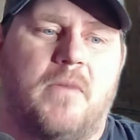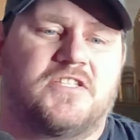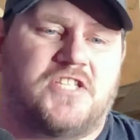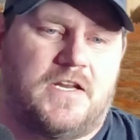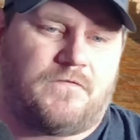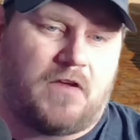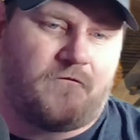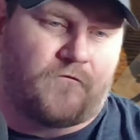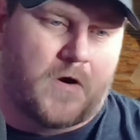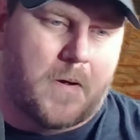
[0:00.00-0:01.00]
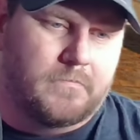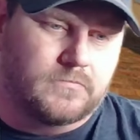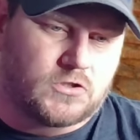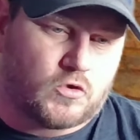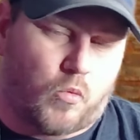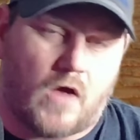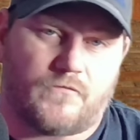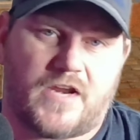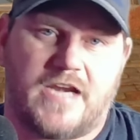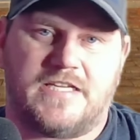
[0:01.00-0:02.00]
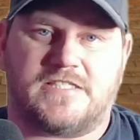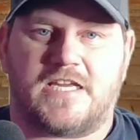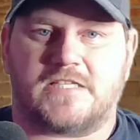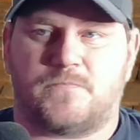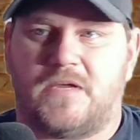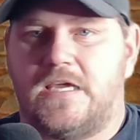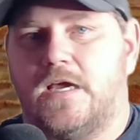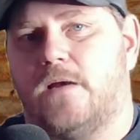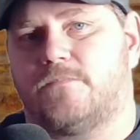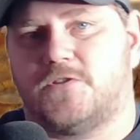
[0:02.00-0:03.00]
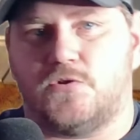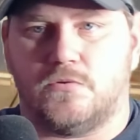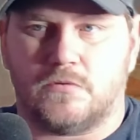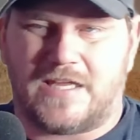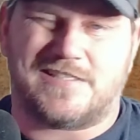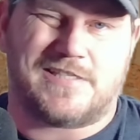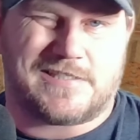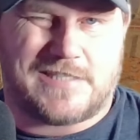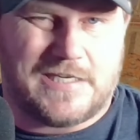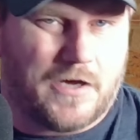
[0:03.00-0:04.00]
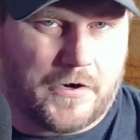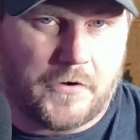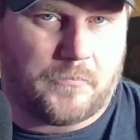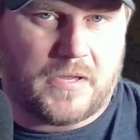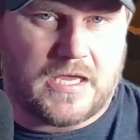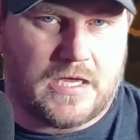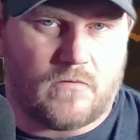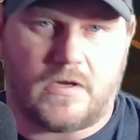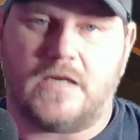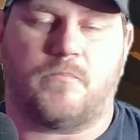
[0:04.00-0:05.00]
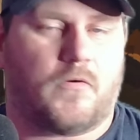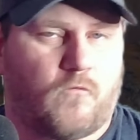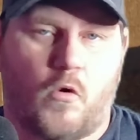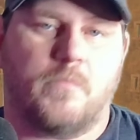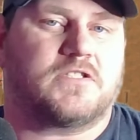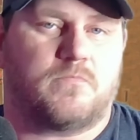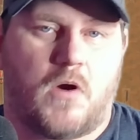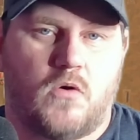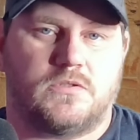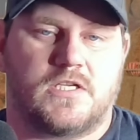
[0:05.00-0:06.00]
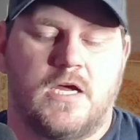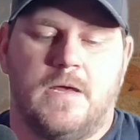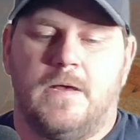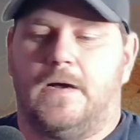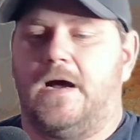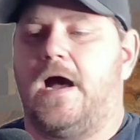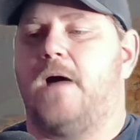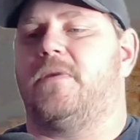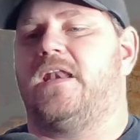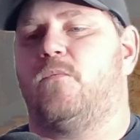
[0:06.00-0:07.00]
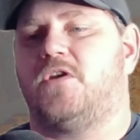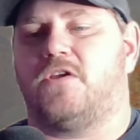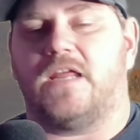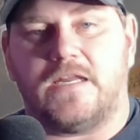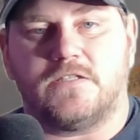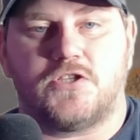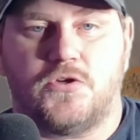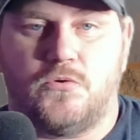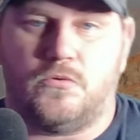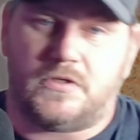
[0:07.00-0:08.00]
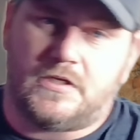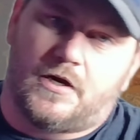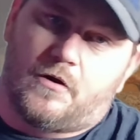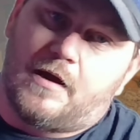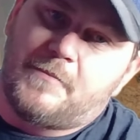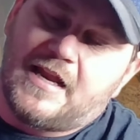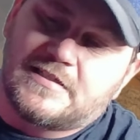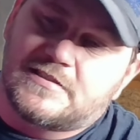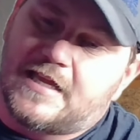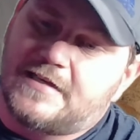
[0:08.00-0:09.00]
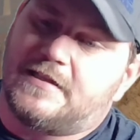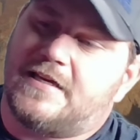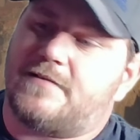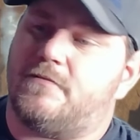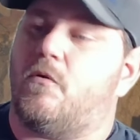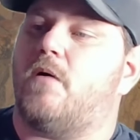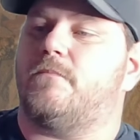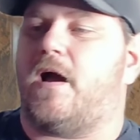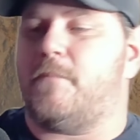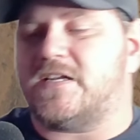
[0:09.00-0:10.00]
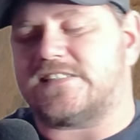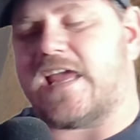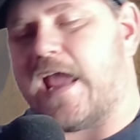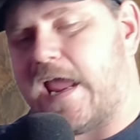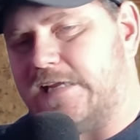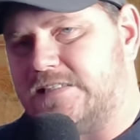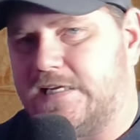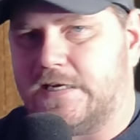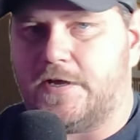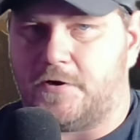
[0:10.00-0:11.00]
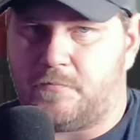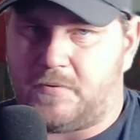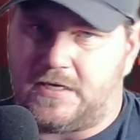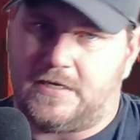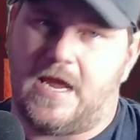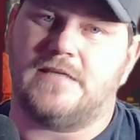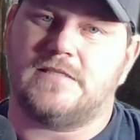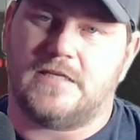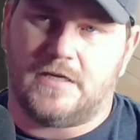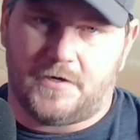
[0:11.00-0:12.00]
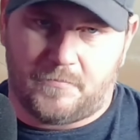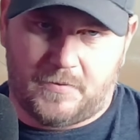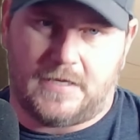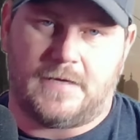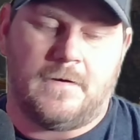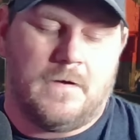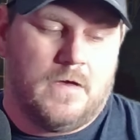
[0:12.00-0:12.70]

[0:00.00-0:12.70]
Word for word: much anything from 1296p up to like 1600p in the performance modes. Um, and then when you get into, you know, I mean, that's like, like, well, I'm going to say 1800p, 1800p,